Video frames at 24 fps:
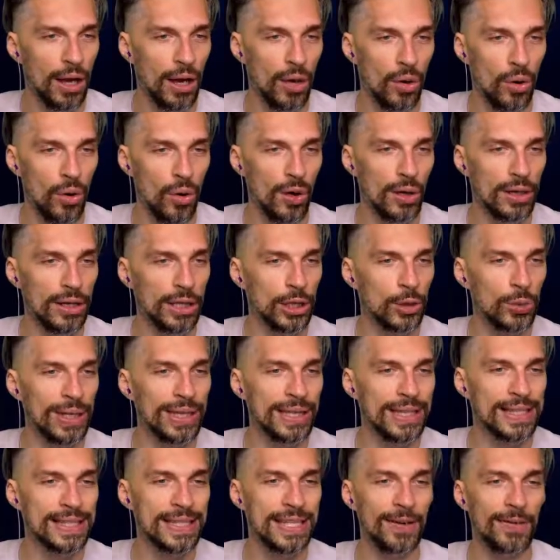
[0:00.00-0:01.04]
On the
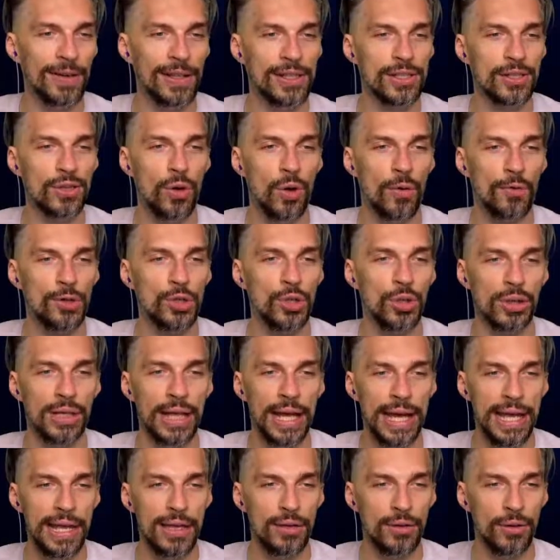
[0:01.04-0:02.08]
27th of
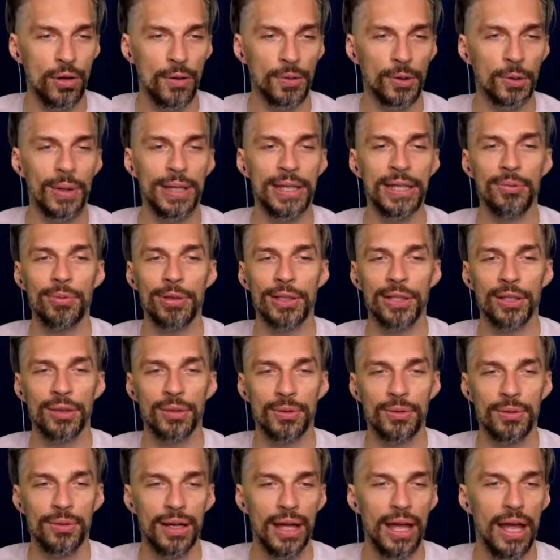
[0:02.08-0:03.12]
July of 2022,